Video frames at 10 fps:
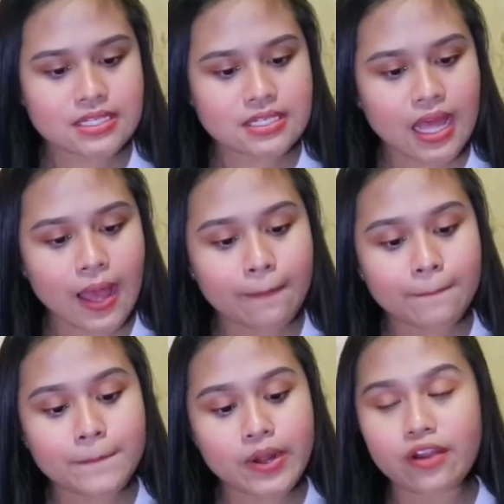
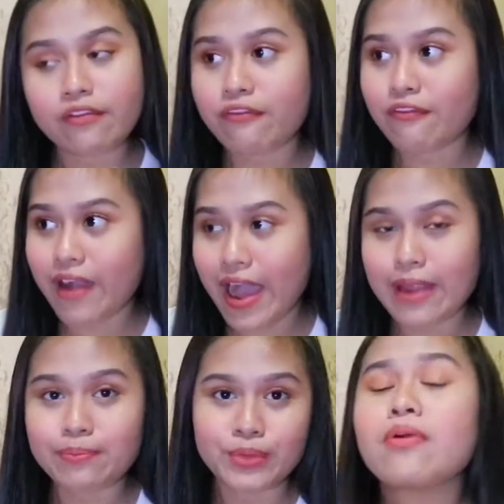Summer
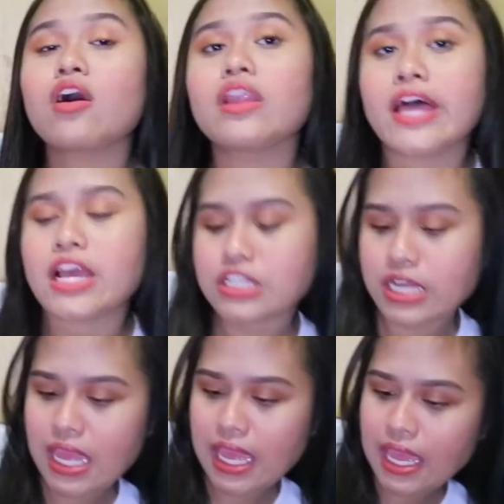Fun Brow Lash
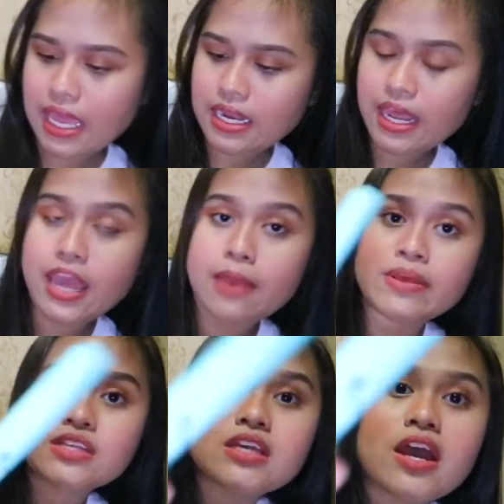and Hair
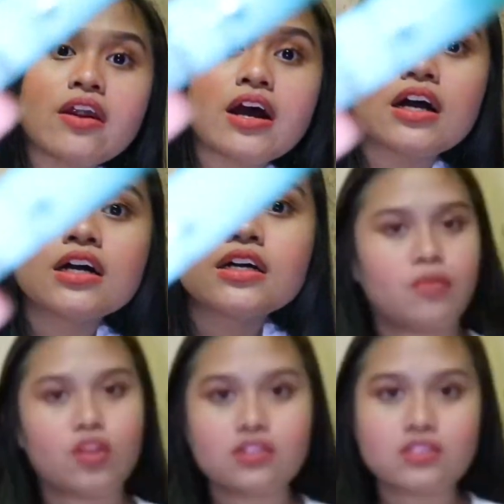Mascara.
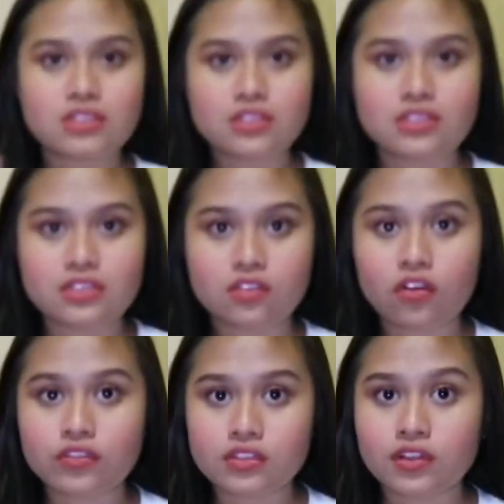Because this is
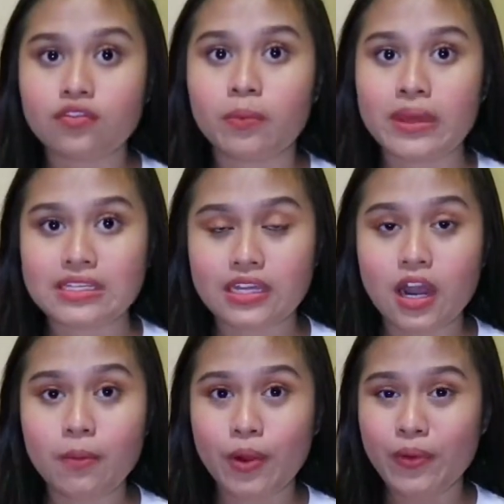obviously for
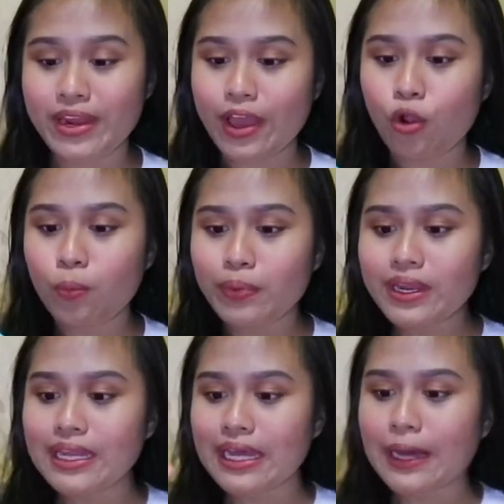mascara, but when I
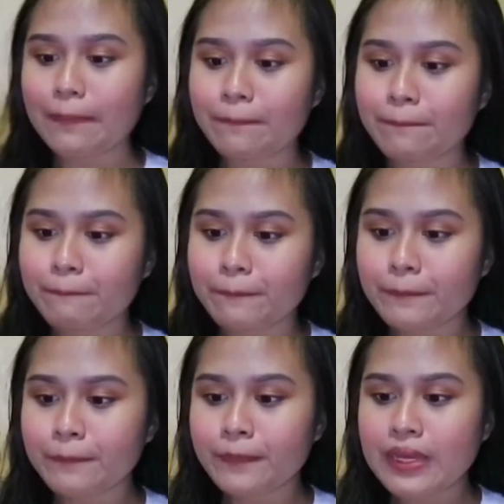open it up,
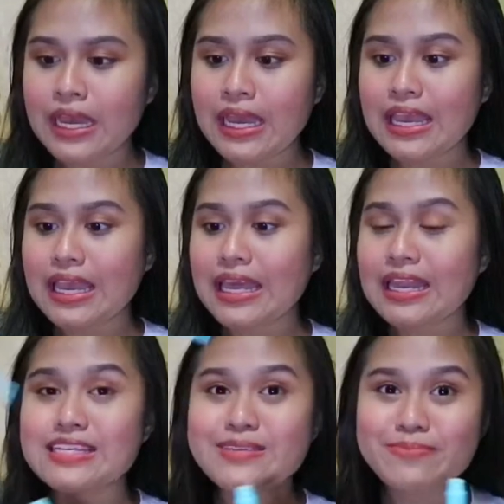
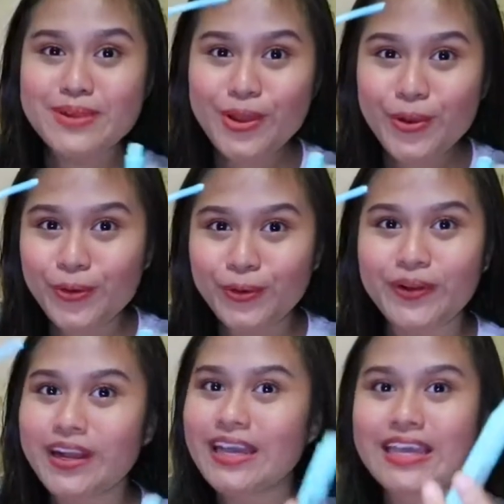it's
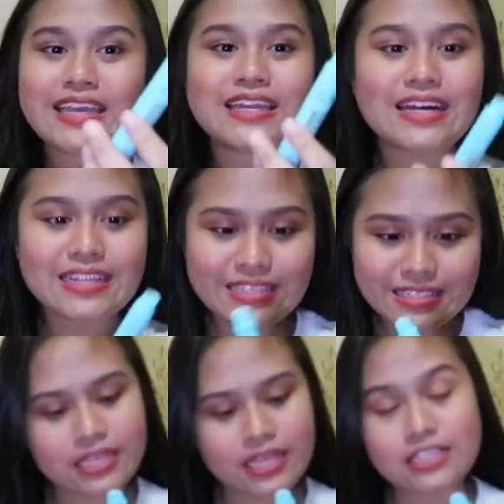blue. It
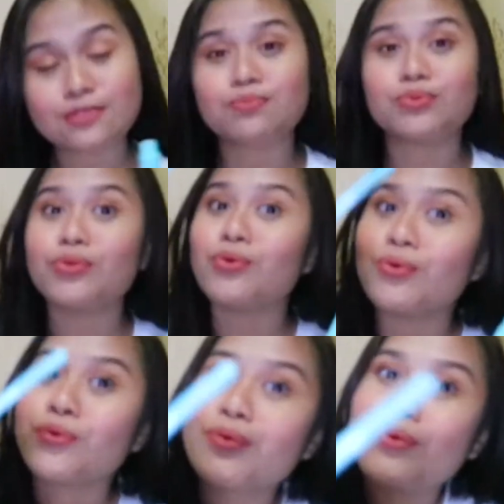doesn't say it's
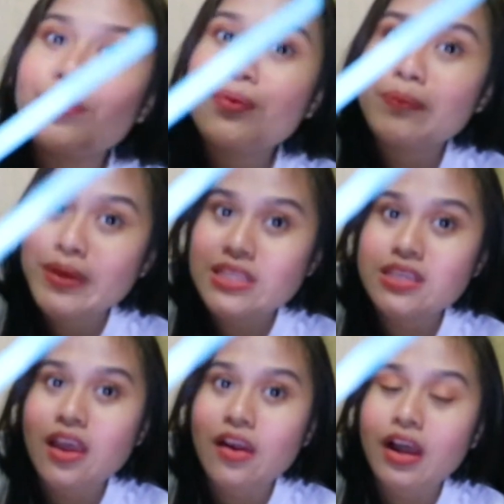blue
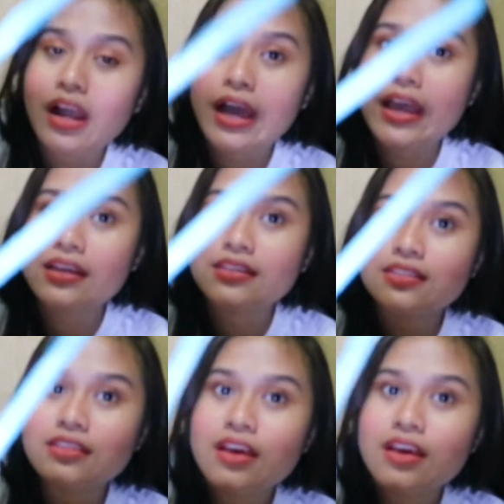mascara, guys.